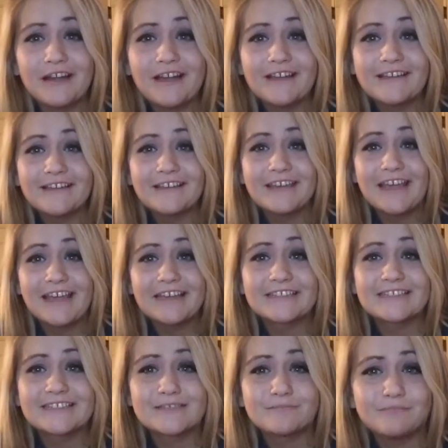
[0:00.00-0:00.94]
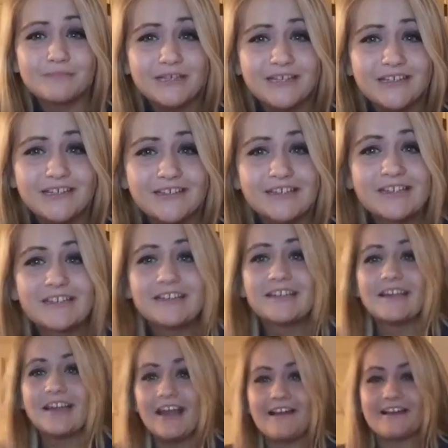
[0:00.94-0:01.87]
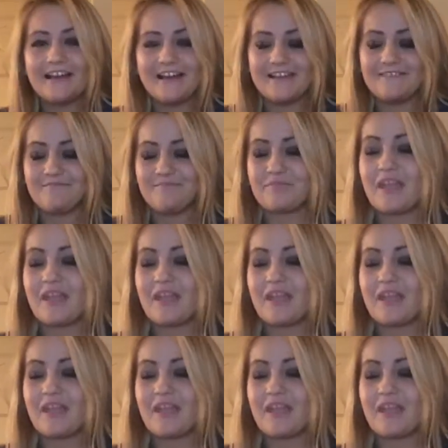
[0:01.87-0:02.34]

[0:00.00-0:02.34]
I can't speak. Okay.